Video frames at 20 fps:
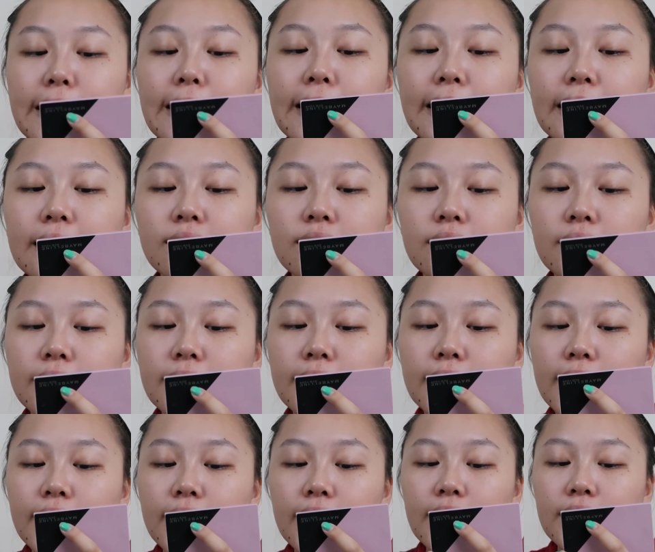Okay, so
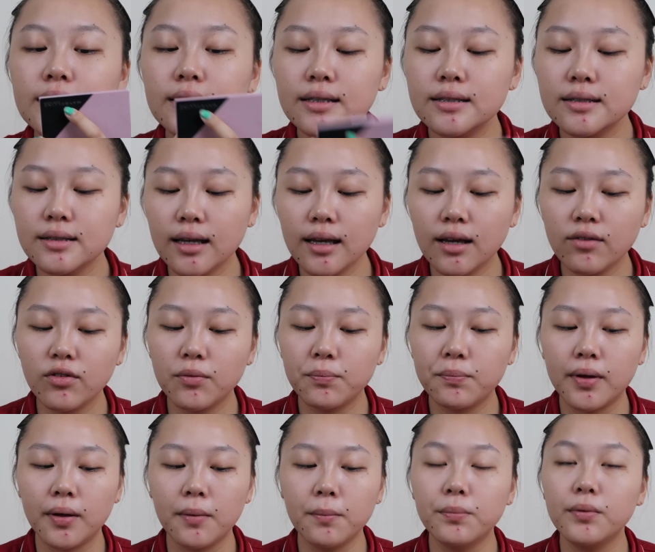since I have a
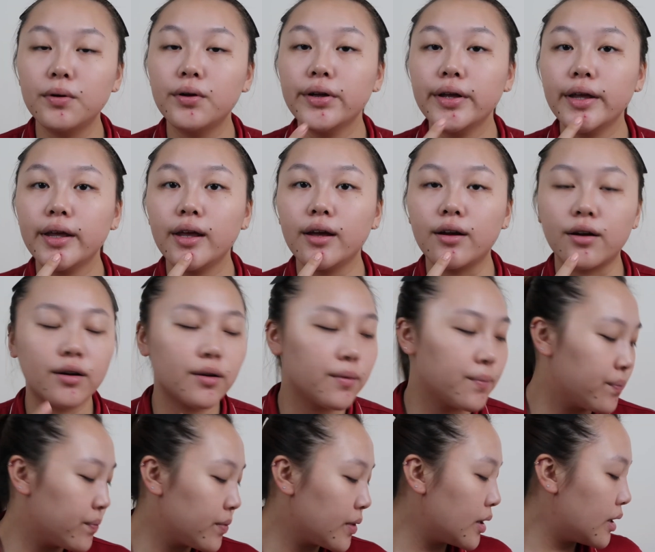pimple here,
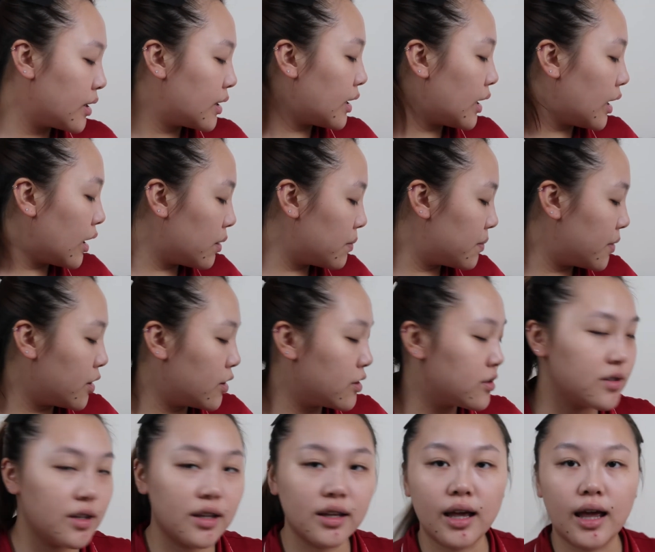I'll be
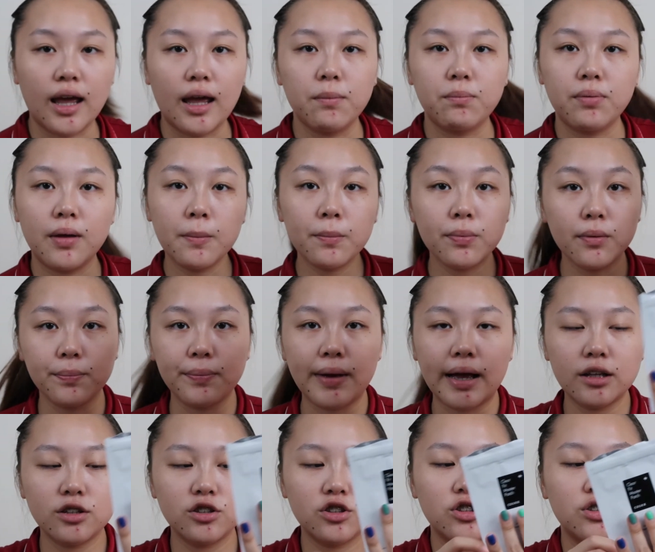using a pimple
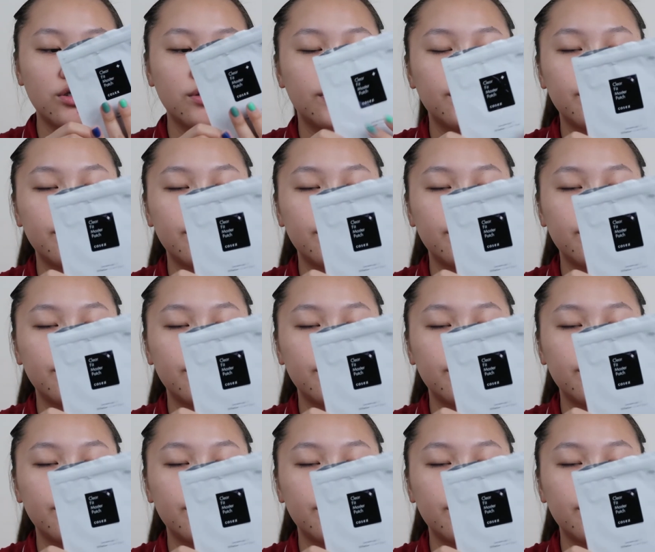patch.